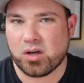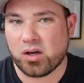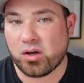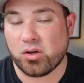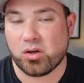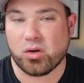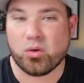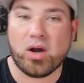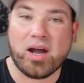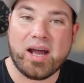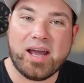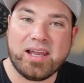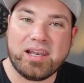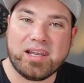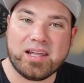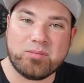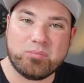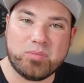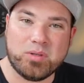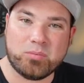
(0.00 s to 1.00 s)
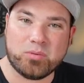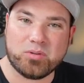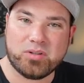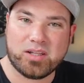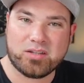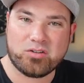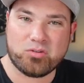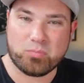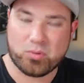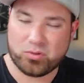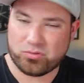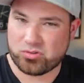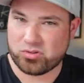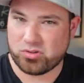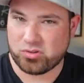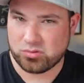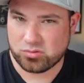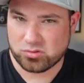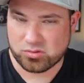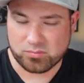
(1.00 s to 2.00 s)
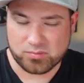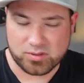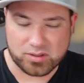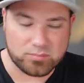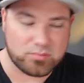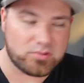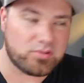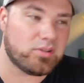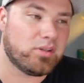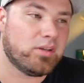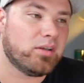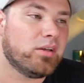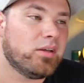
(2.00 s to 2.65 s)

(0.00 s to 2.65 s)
highlight people that sponsor you sometimes.